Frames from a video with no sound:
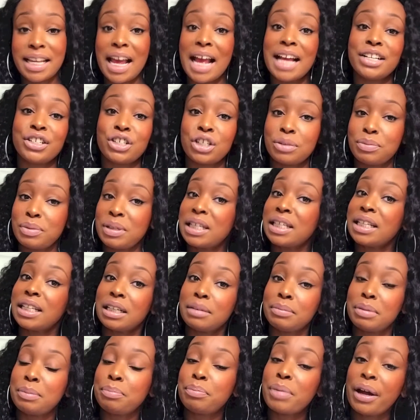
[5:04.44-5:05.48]
tend to be a
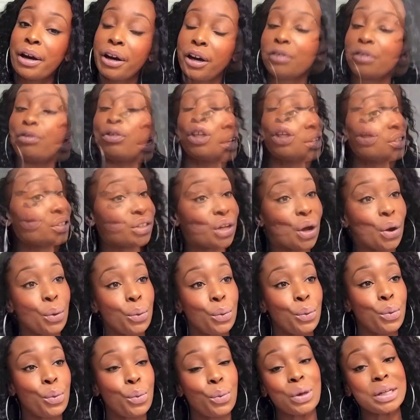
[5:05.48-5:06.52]
little bit better. Okay,
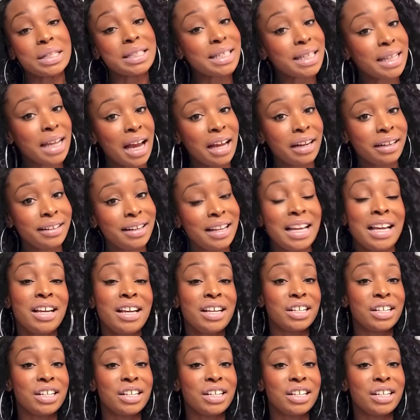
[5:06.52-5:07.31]
so once again,